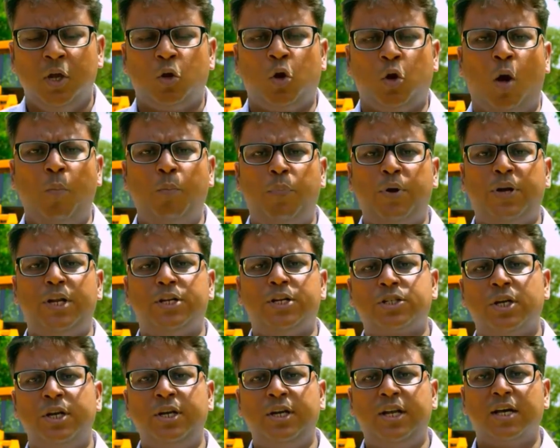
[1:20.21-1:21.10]

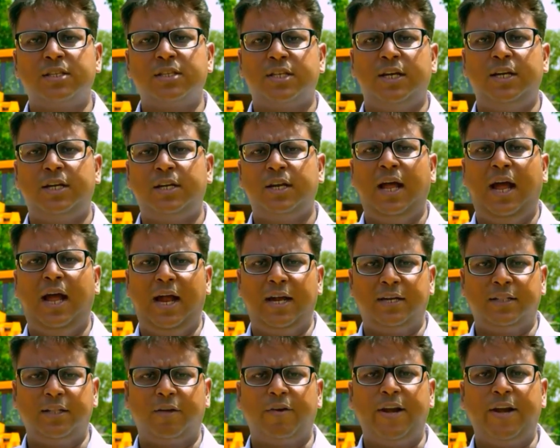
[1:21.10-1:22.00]
Competition does it
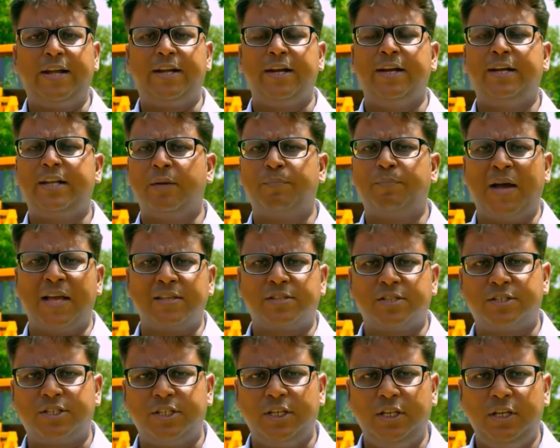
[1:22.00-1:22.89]
at the weighted
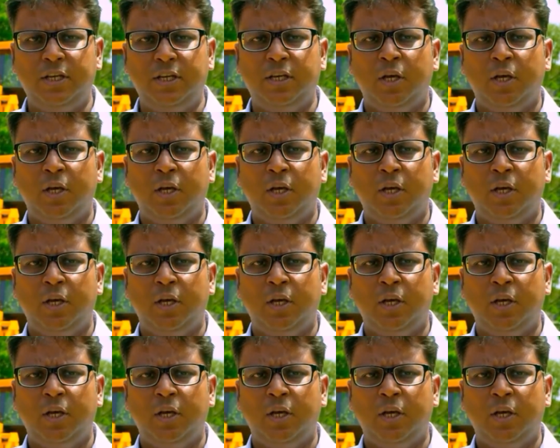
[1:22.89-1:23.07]
capacity,